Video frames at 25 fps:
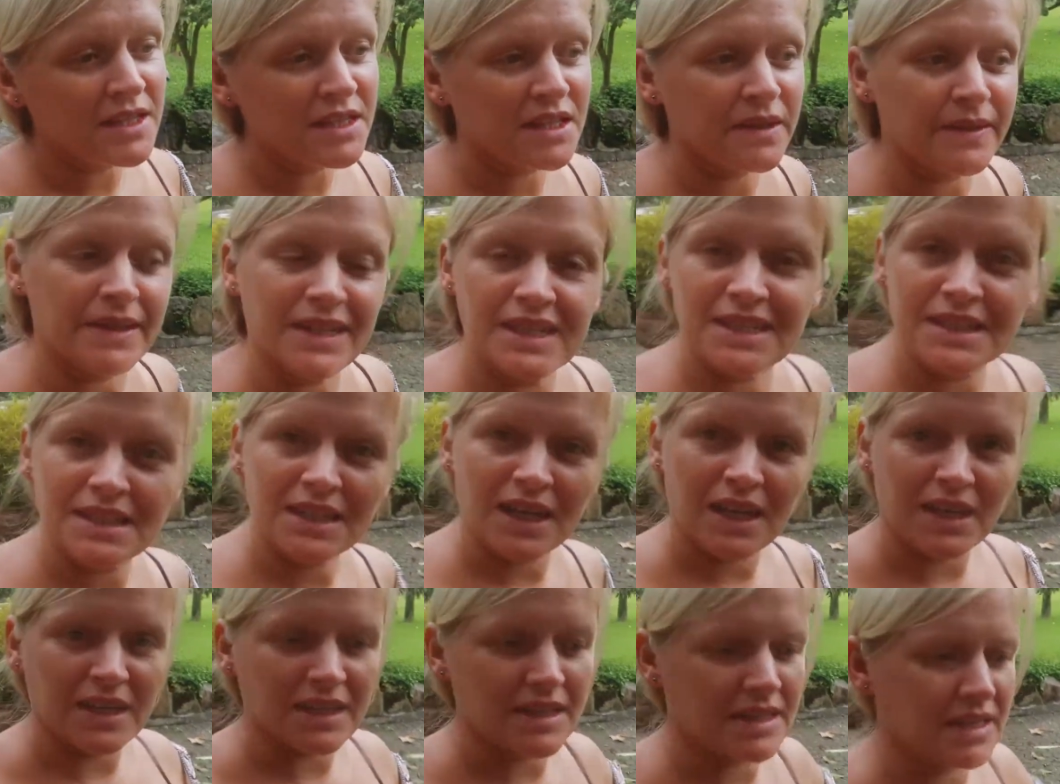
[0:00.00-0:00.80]
So it is
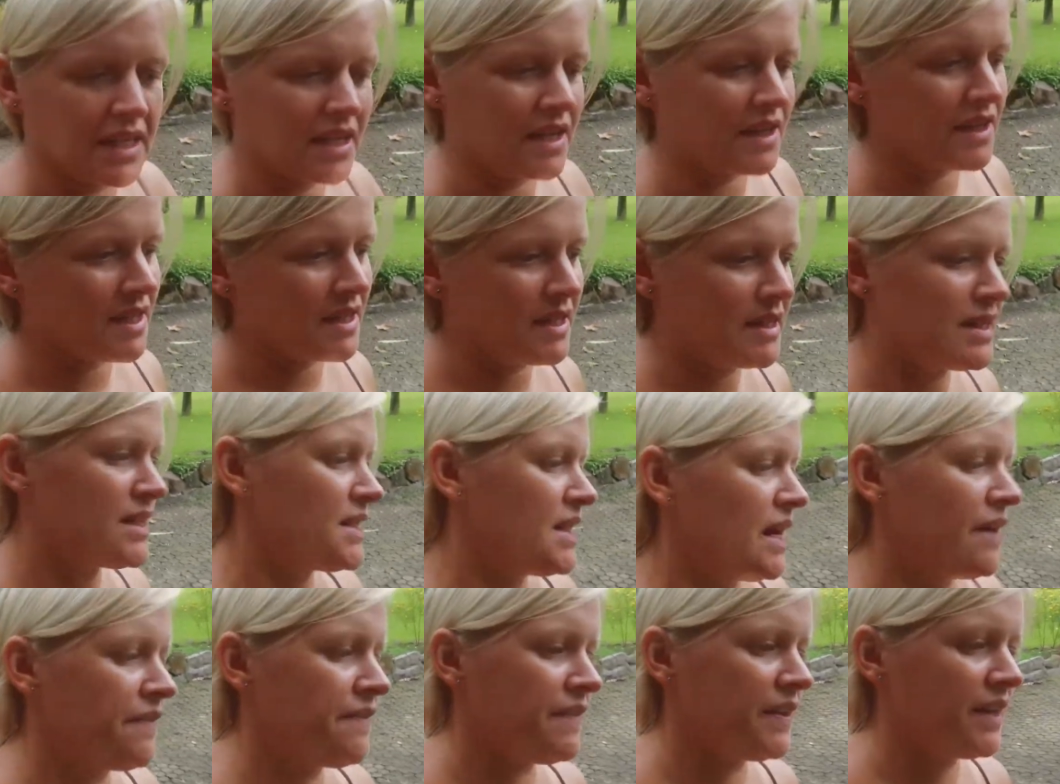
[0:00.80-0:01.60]
nice, and I think that
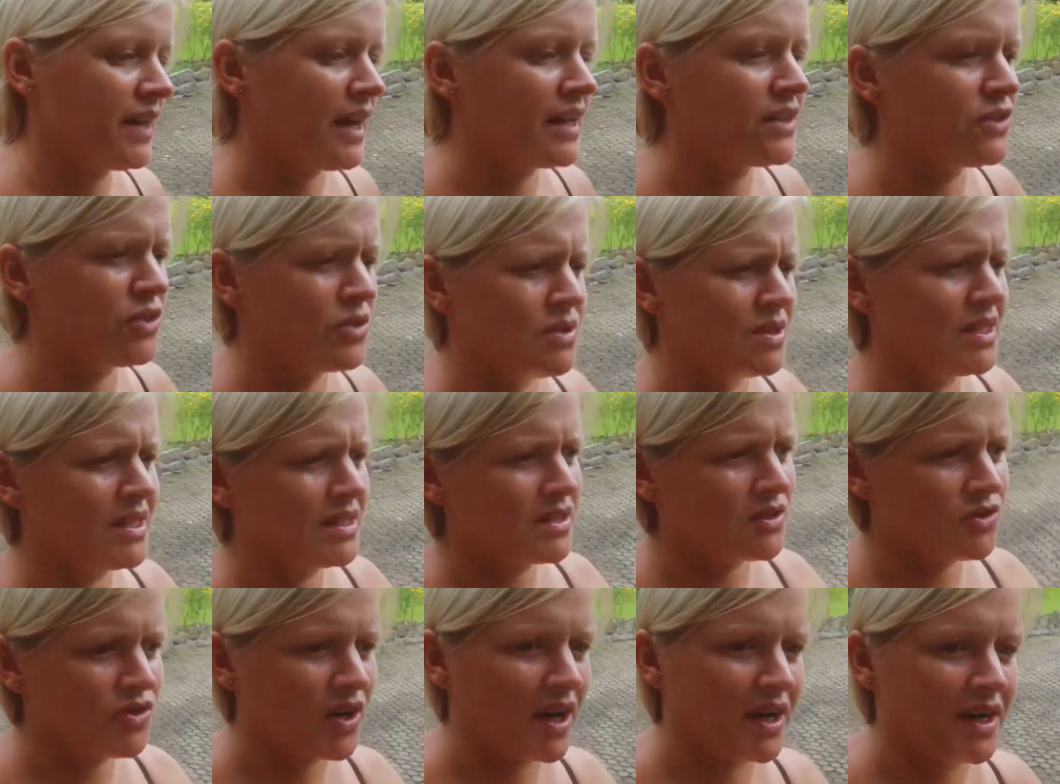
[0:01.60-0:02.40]
definitely I do need
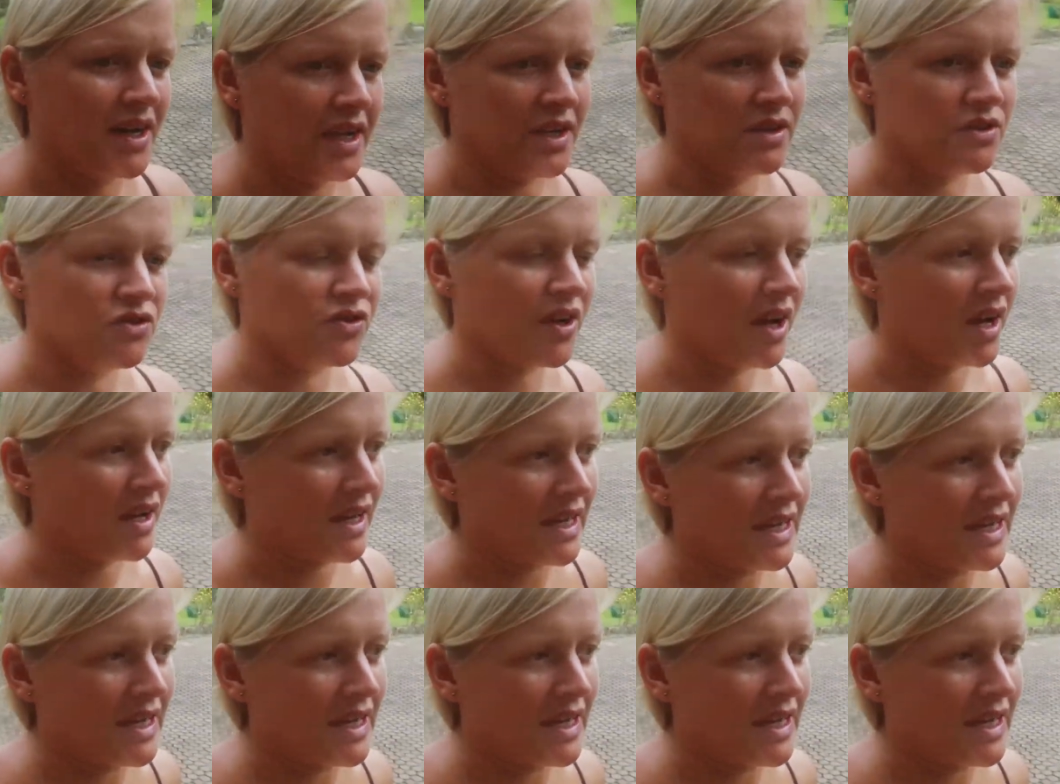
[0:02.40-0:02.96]
to try and integrate.